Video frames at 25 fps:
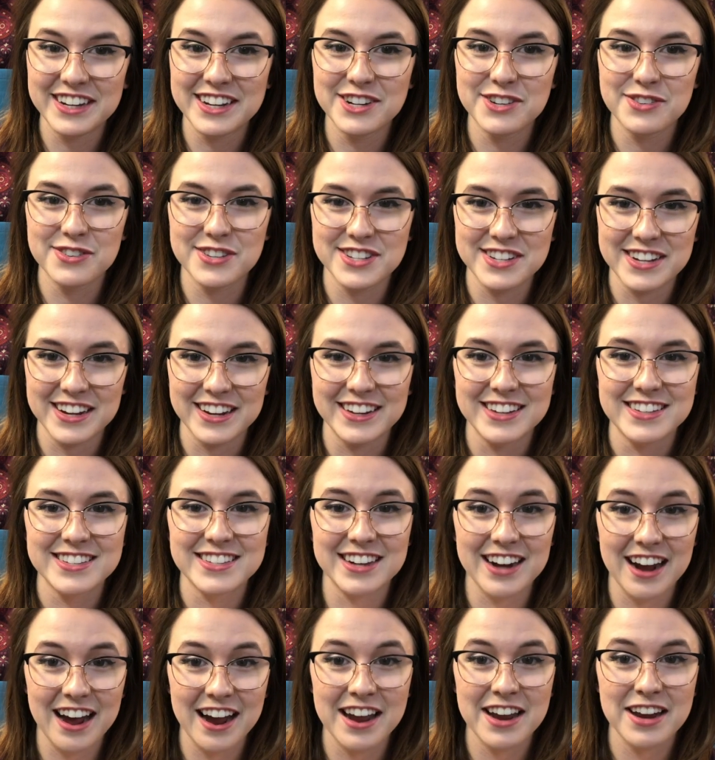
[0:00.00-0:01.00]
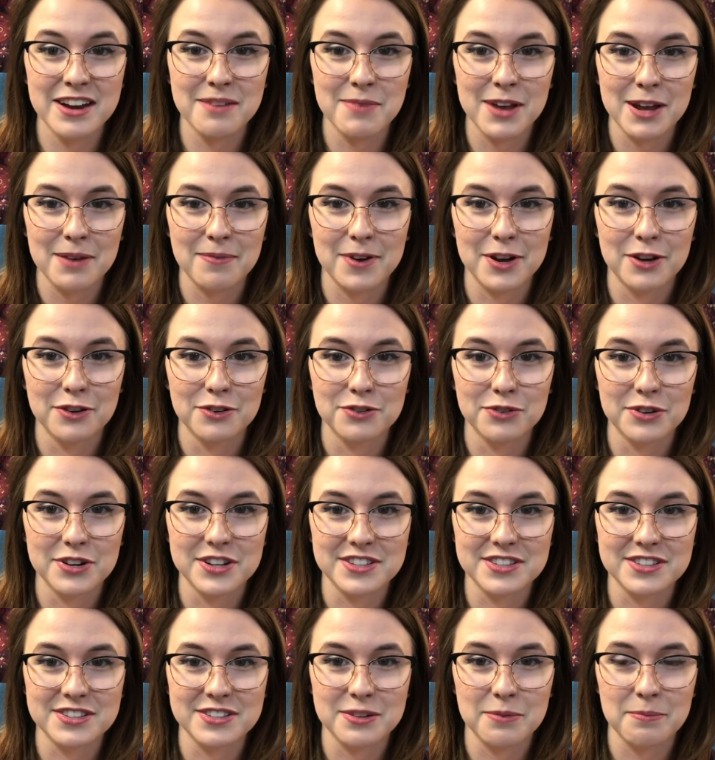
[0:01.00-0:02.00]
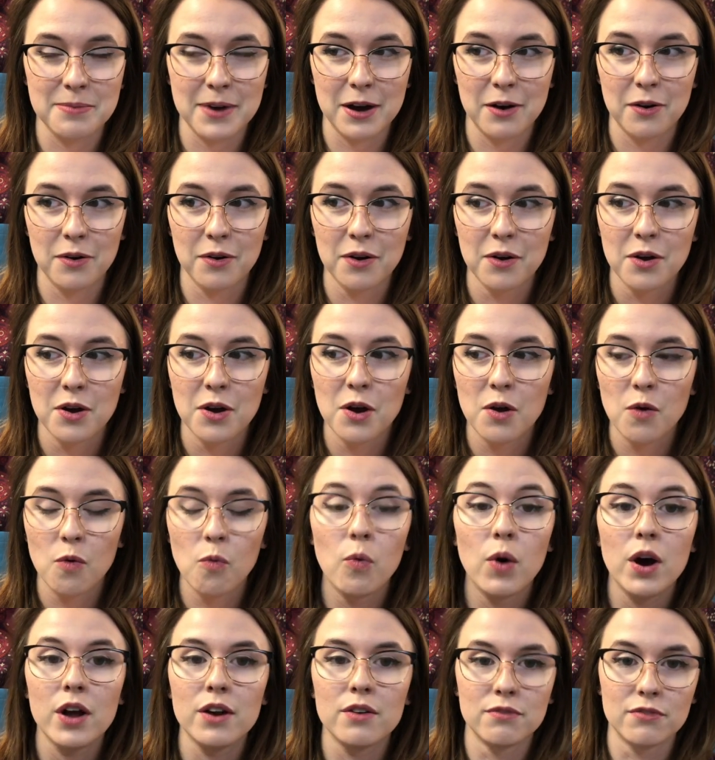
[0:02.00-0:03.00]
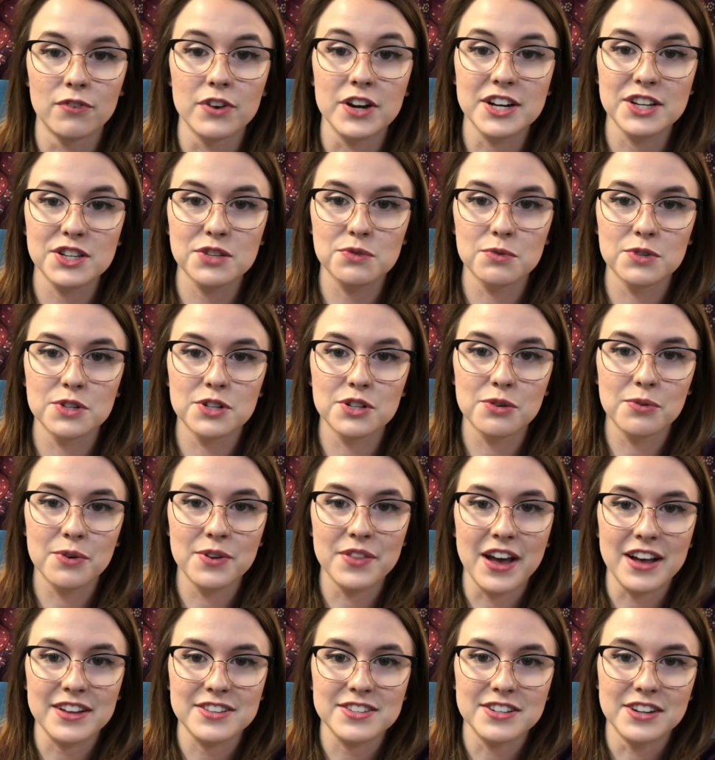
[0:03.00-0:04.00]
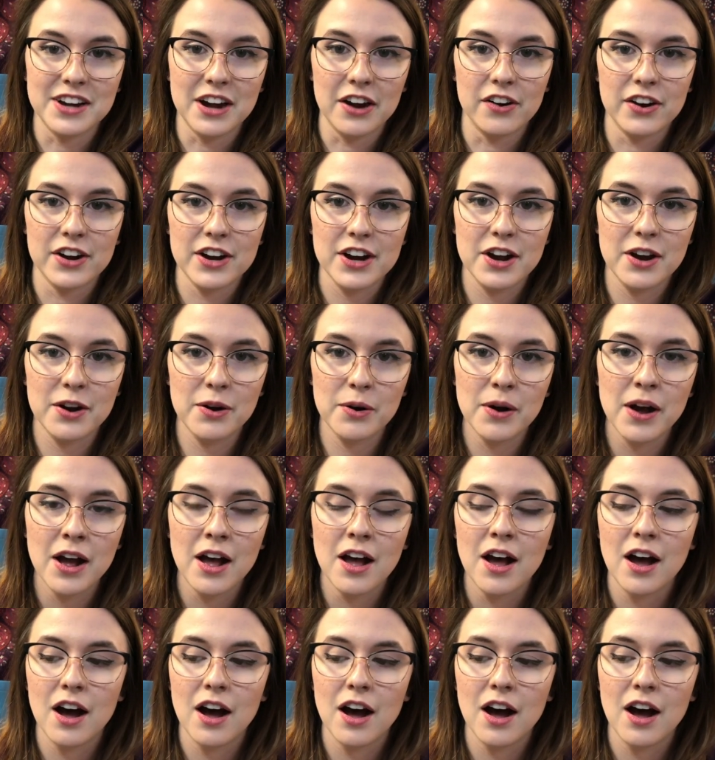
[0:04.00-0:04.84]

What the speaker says: interesting because then I had to make my own choices about what Reese would do in that scenario.